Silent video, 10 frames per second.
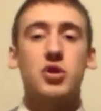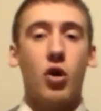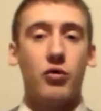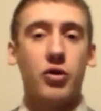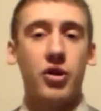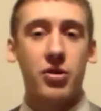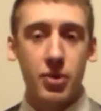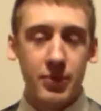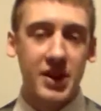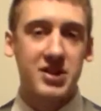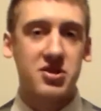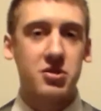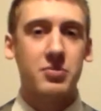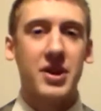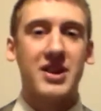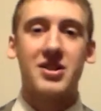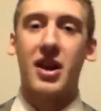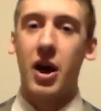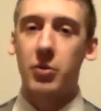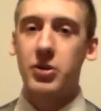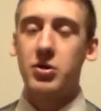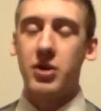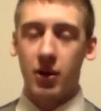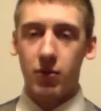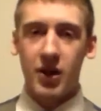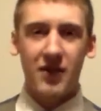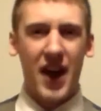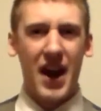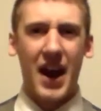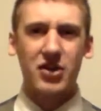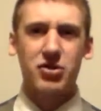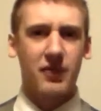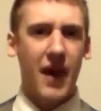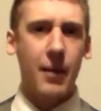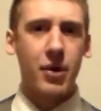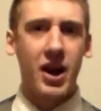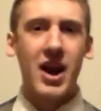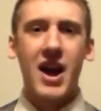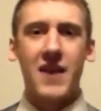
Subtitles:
go for a three-piece suit because it'll help you get rid of that extra fabric